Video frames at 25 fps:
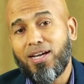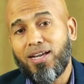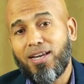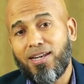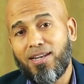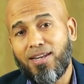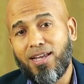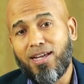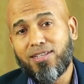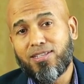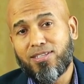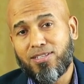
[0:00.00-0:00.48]

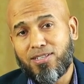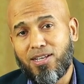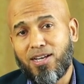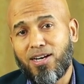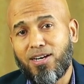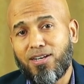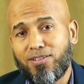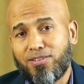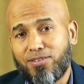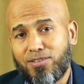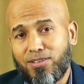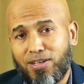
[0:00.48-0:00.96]
let's
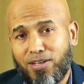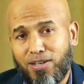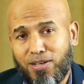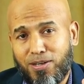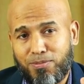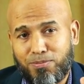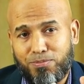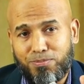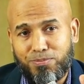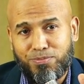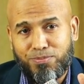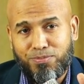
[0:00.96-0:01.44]
learn
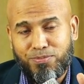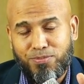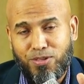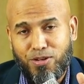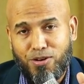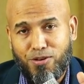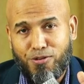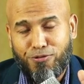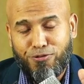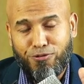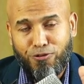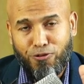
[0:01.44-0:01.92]
the
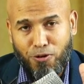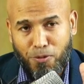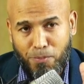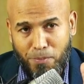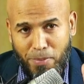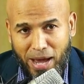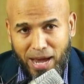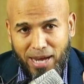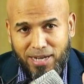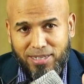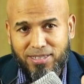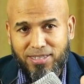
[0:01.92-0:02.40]

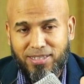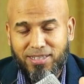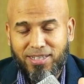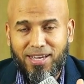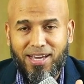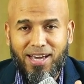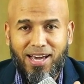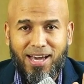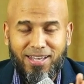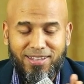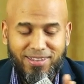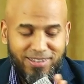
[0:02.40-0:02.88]
format
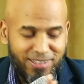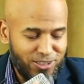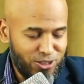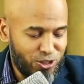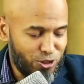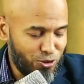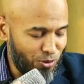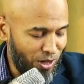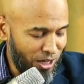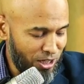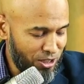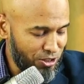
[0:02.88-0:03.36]
and the
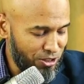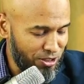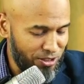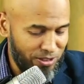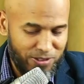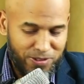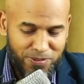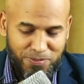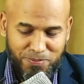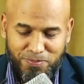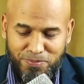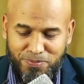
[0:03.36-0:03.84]
structure.